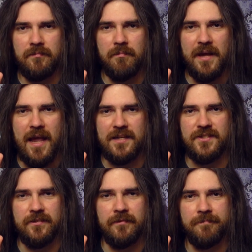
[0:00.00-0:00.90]

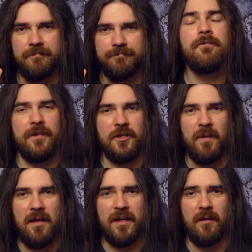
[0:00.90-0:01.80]
Behexen, Finnish
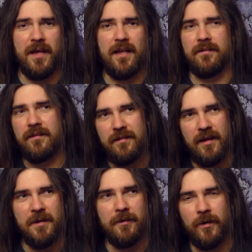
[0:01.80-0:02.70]
black metal band.
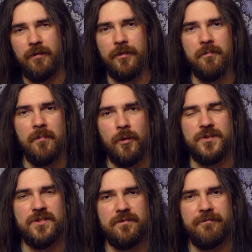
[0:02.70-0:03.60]
I mean, one of the
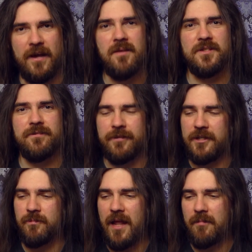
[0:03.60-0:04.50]
most famous
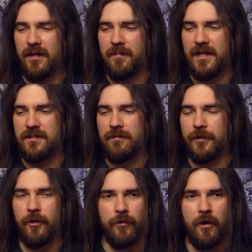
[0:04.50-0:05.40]
Finnish black metal bands. If you
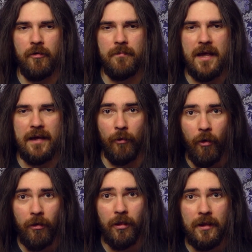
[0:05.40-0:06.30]
don't know them at
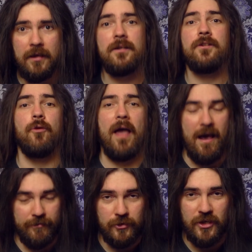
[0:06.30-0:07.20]
all, you
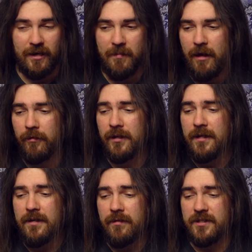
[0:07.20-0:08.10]
have to check them out.
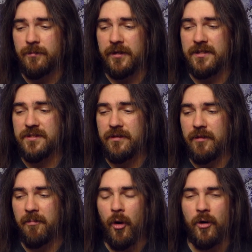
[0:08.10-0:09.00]
This one is
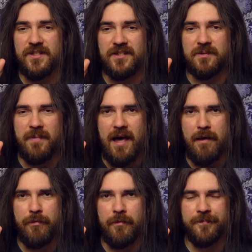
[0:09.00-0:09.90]
The Poisonous
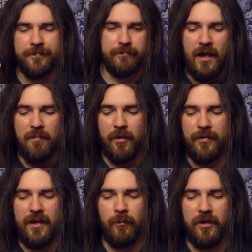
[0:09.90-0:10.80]
Path. I bought
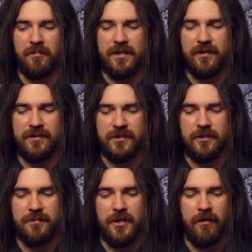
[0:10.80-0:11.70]
that one because,
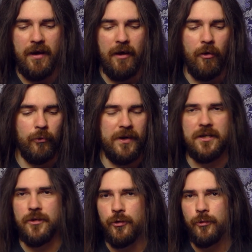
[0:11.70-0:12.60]
you know, I already
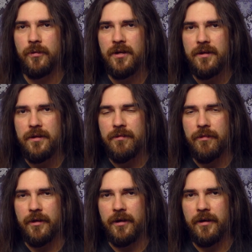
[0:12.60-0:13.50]
knew
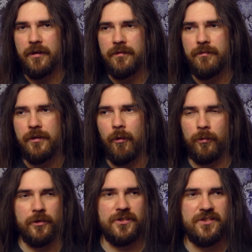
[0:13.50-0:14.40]
the
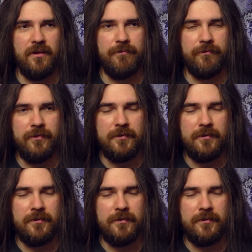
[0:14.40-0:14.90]
older stuff